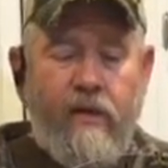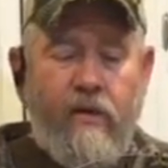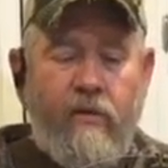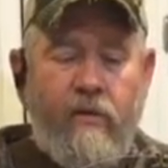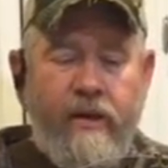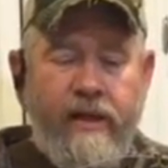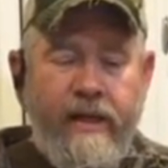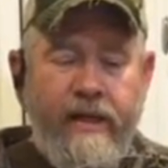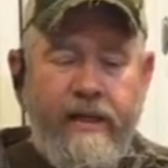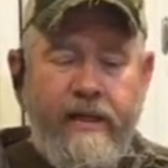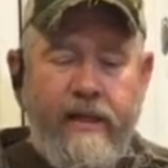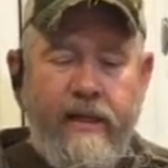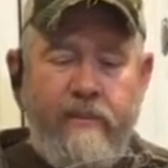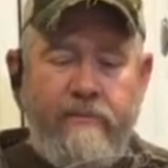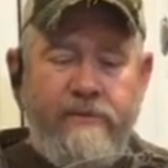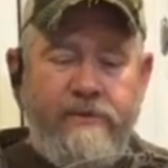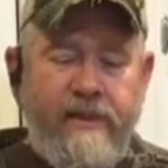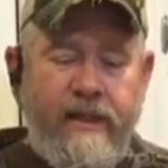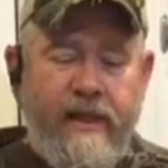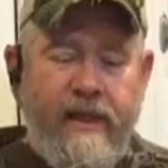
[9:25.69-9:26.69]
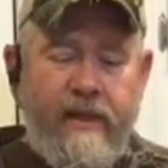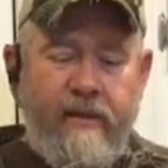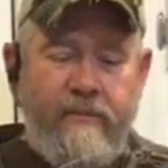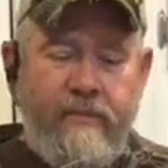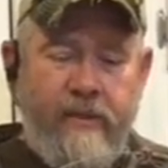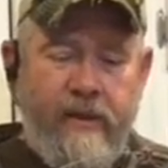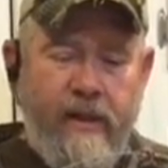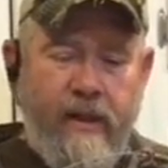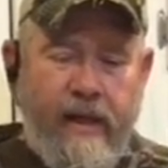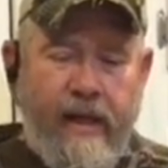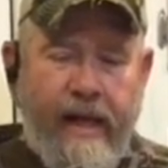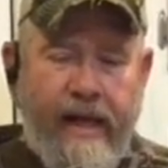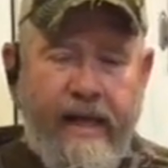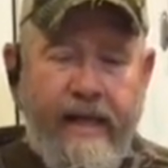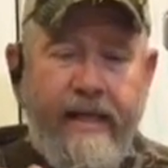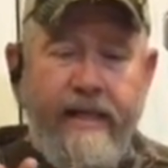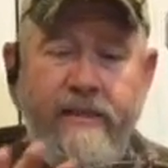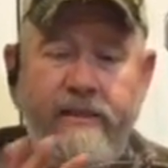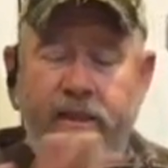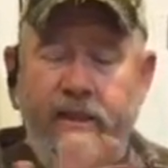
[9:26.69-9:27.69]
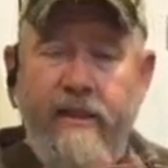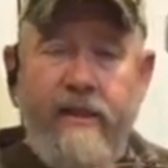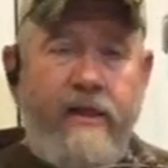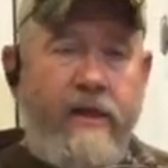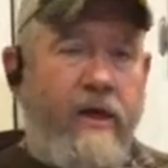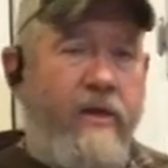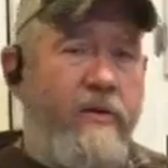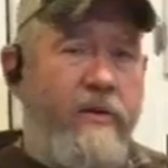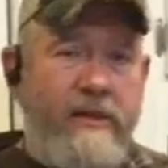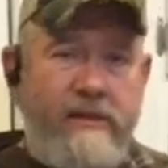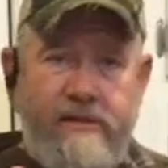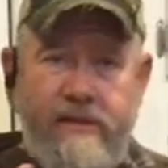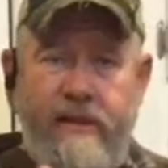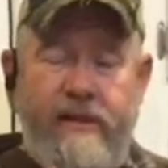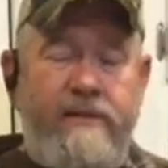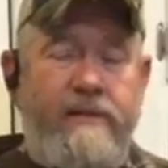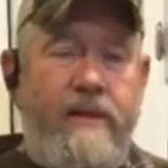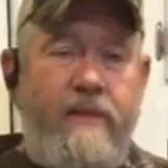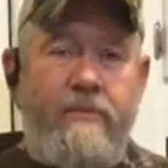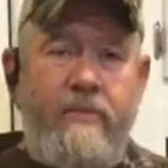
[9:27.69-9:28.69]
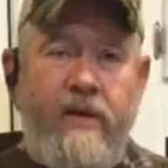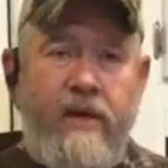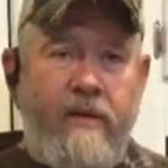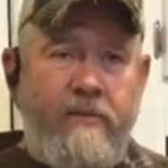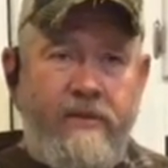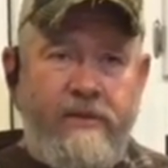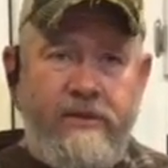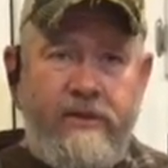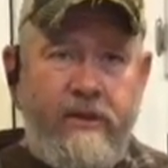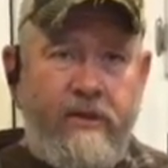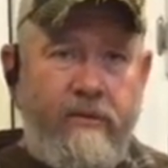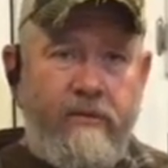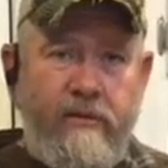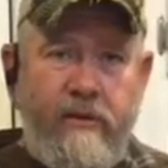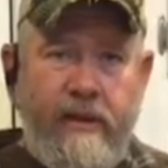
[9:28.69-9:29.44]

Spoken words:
when he comes up, and he's going to notice this, I promise you.